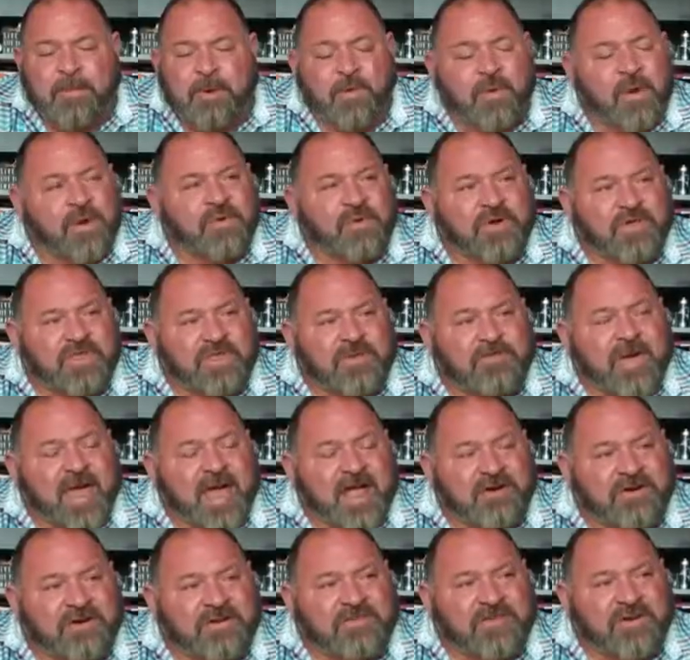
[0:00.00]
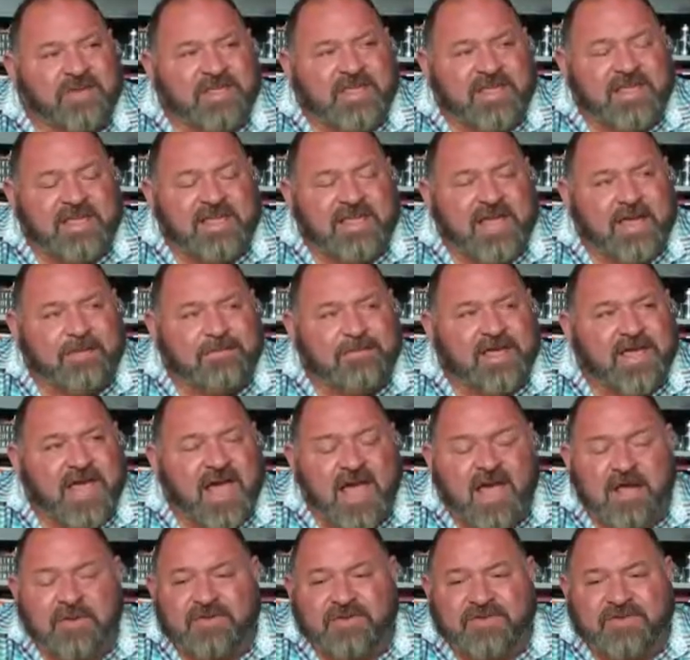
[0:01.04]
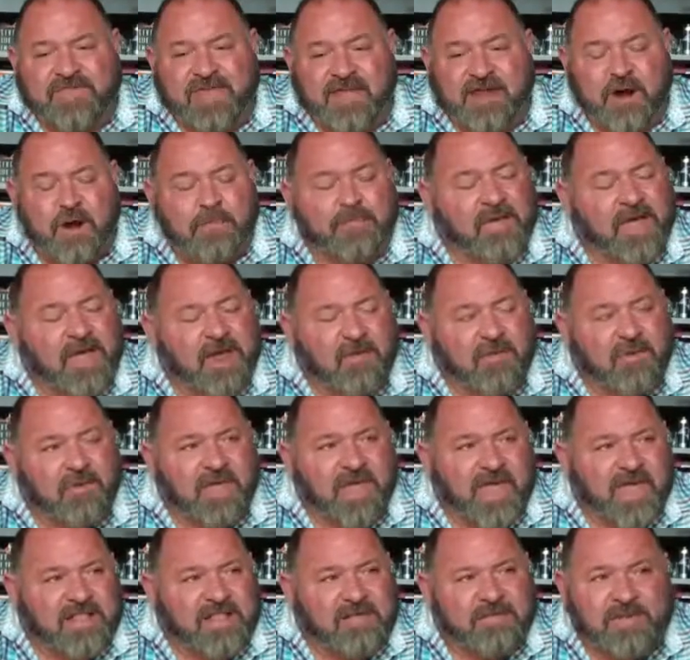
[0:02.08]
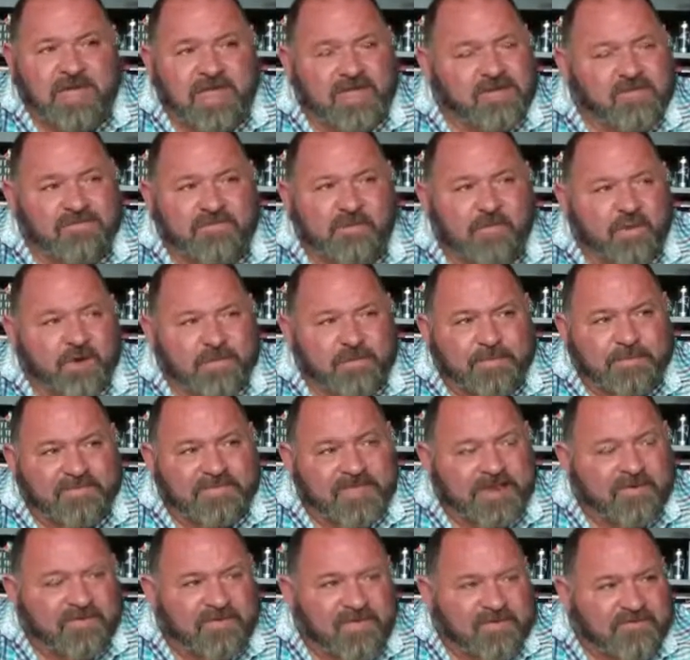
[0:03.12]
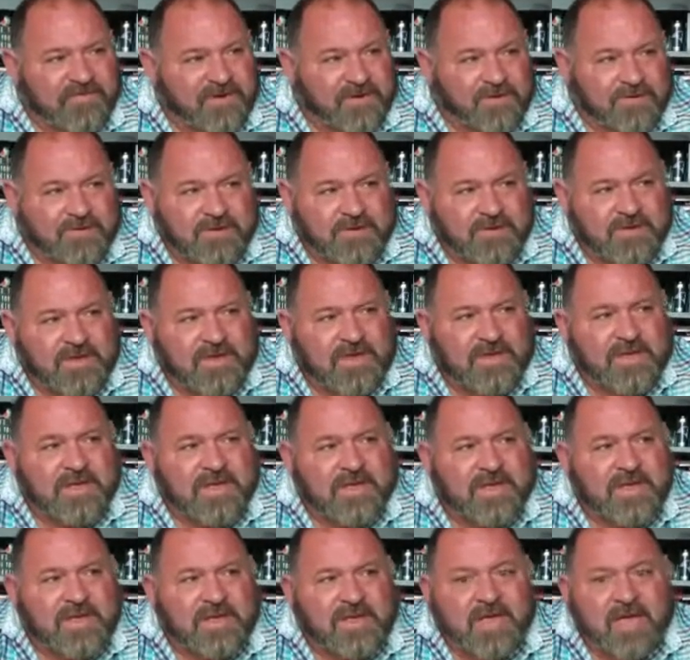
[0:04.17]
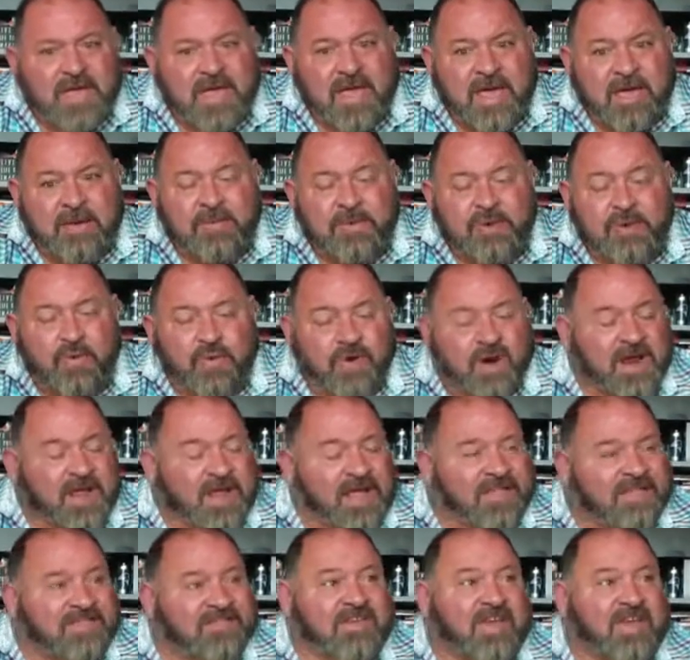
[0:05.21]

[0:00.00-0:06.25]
But what really mattered is our key KPI was that our payroll had to be under 40% of revenue. And we were running at